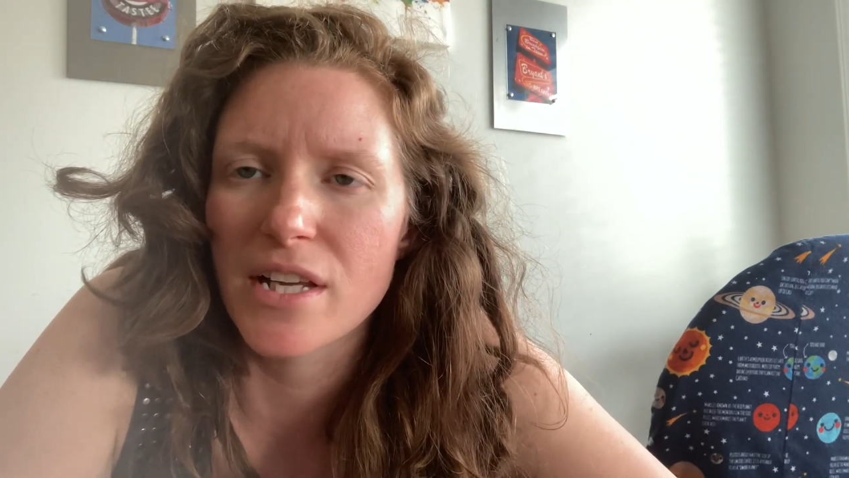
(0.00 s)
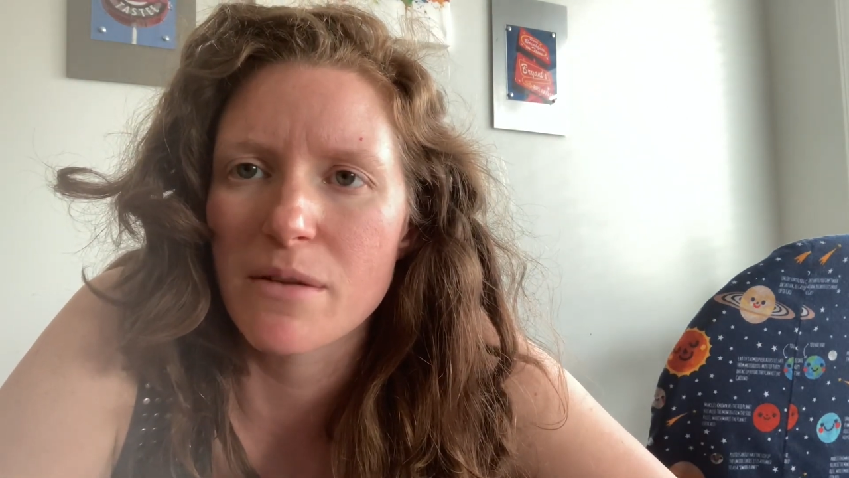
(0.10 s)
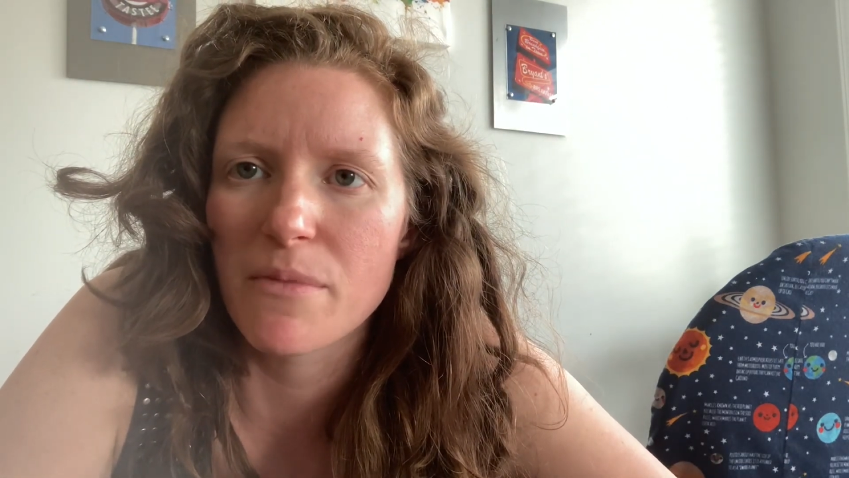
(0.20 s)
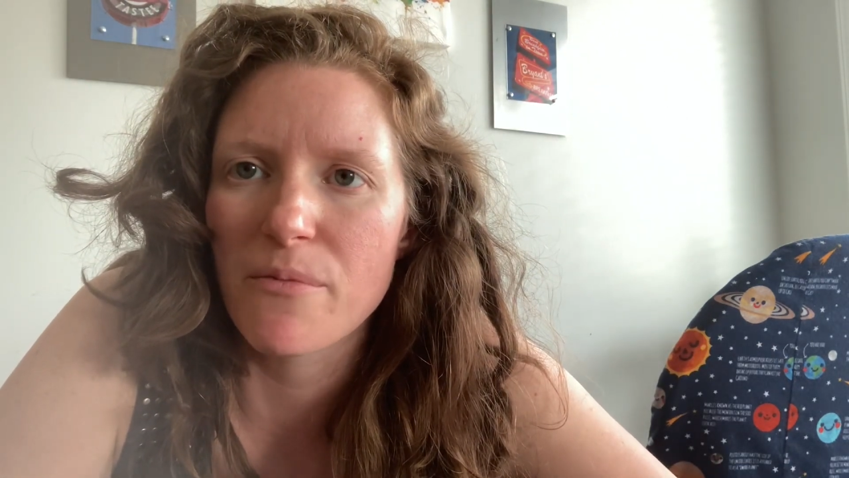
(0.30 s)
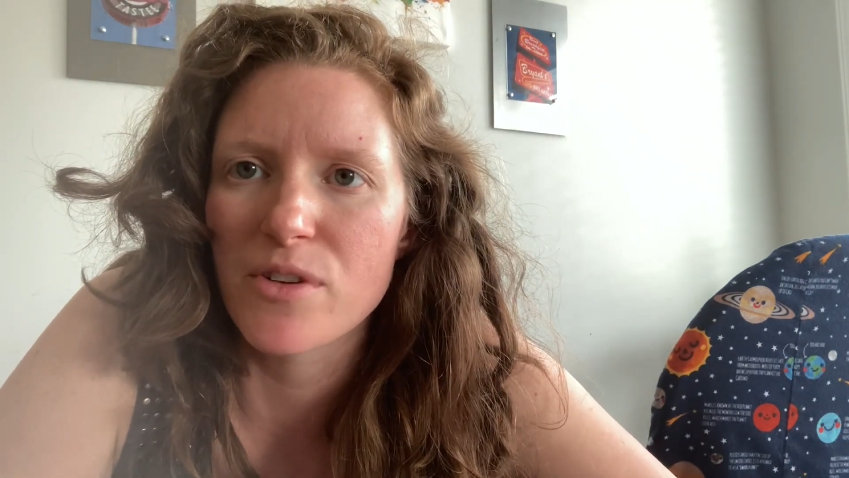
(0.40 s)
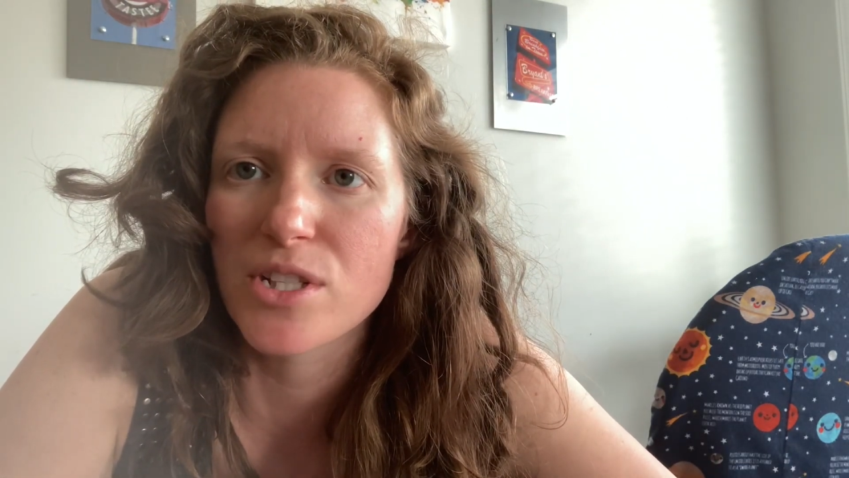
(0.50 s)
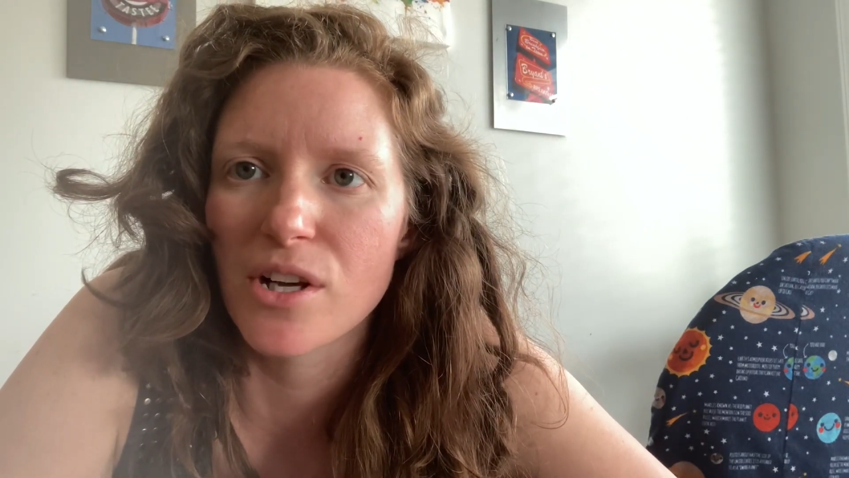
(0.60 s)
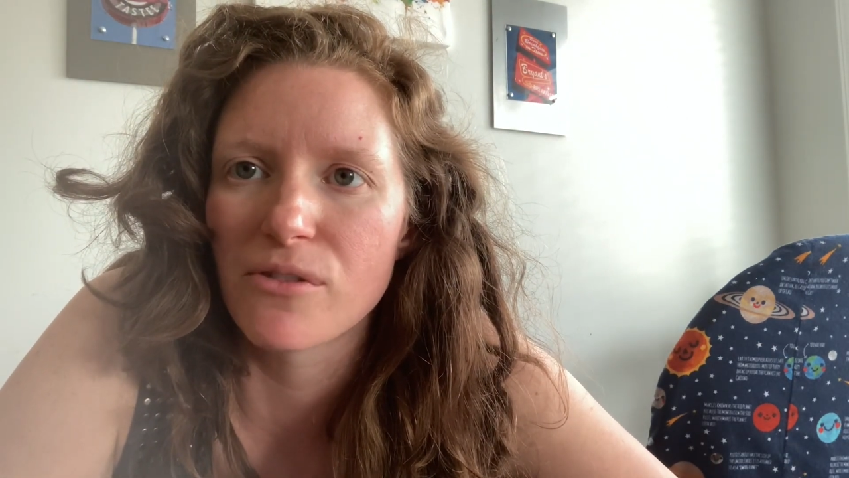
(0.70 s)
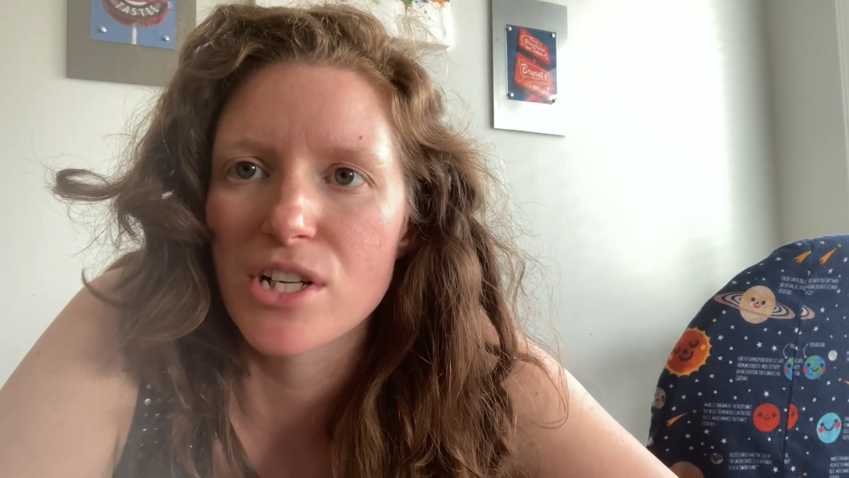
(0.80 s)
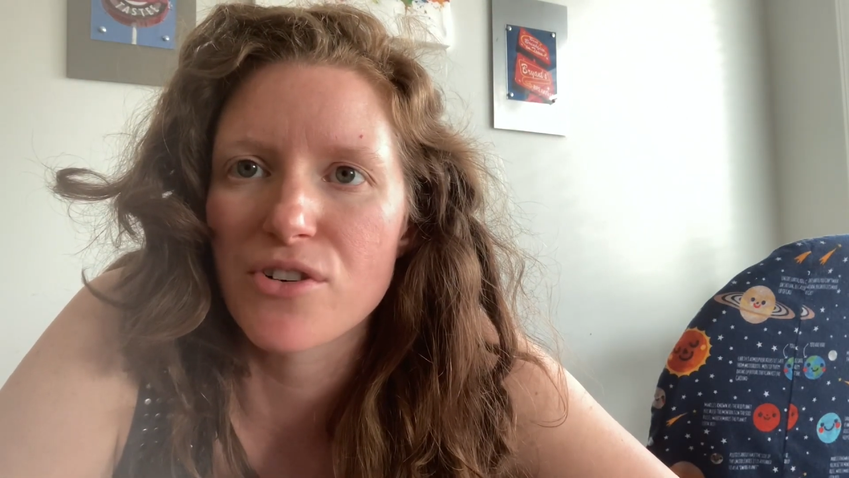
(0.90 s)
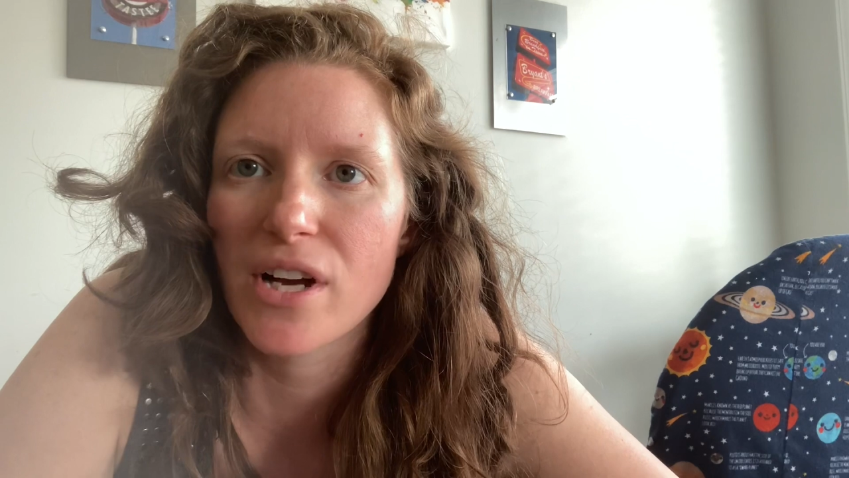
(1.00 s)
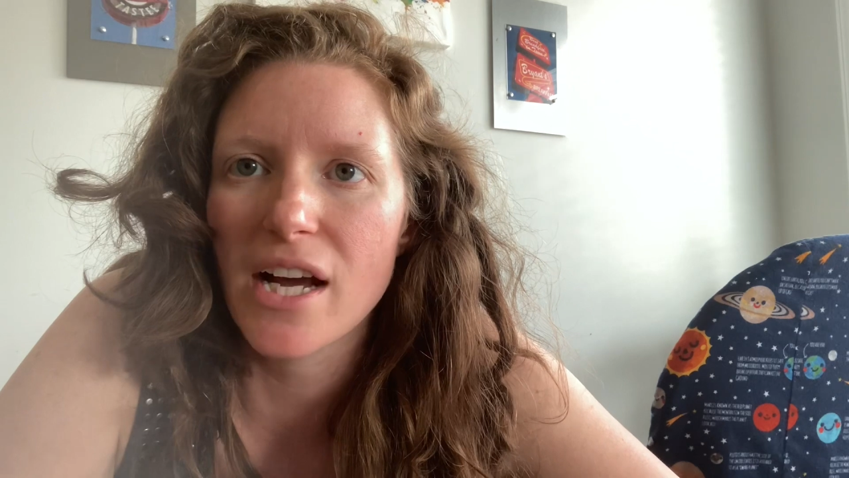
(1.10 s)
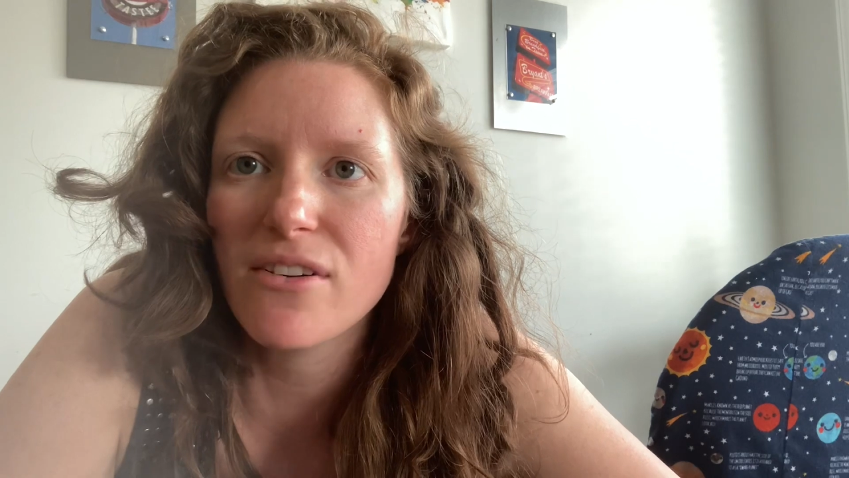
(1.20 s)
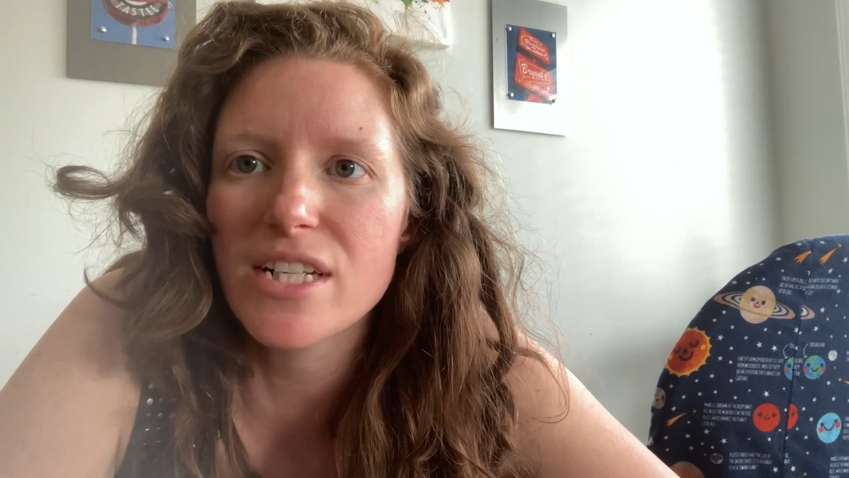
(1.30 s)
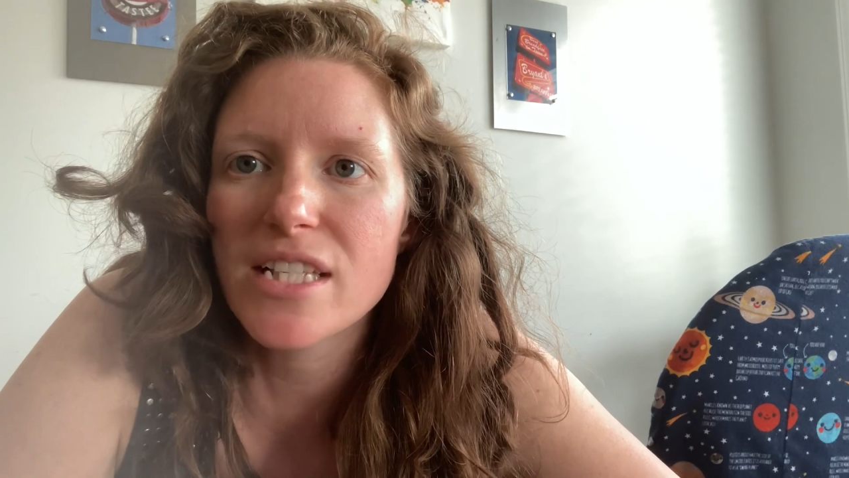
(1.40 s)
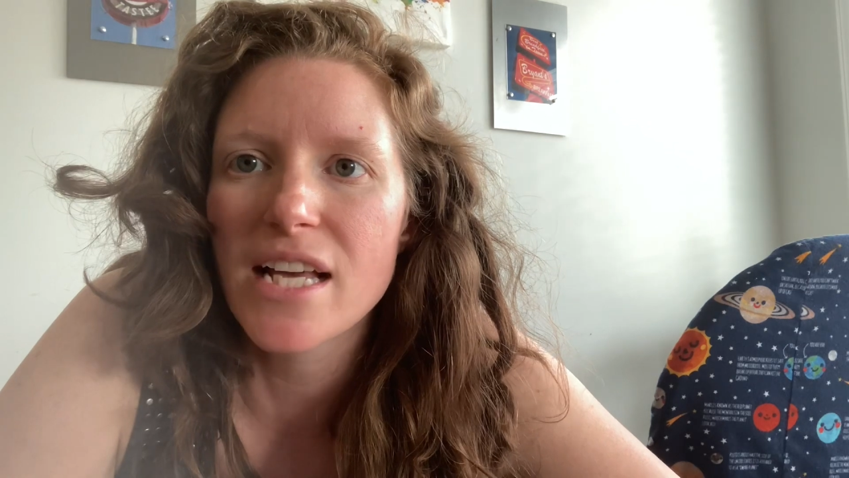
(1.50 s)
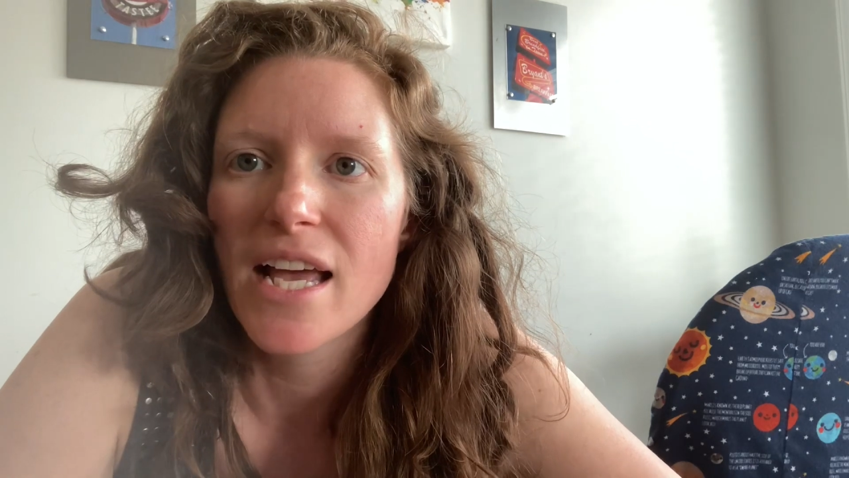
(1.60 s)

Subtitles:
in Memphis called Restaurant Iris,